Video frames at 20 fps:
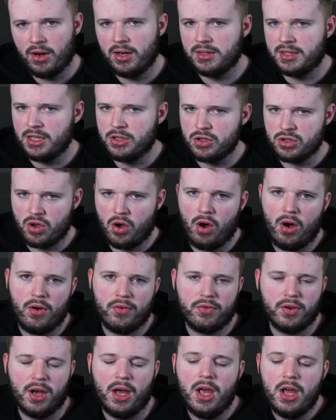They just
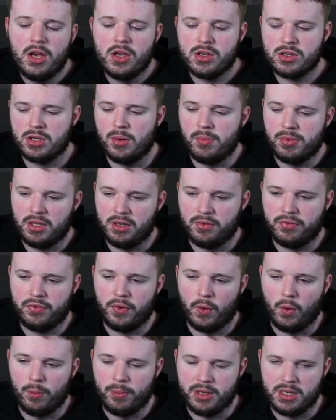offer something
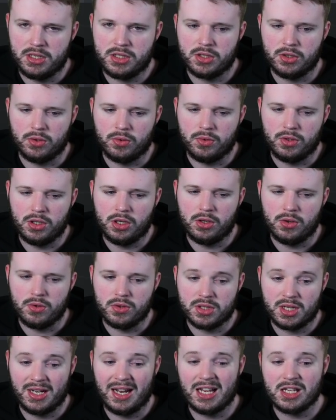for me to use. So
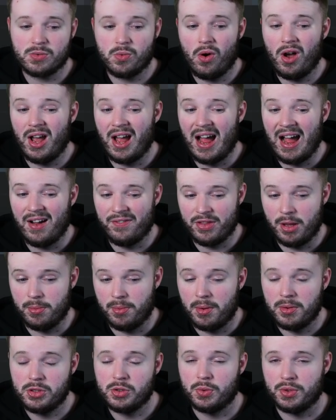that's why I have them on
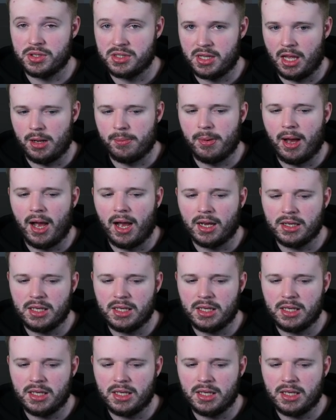stay back.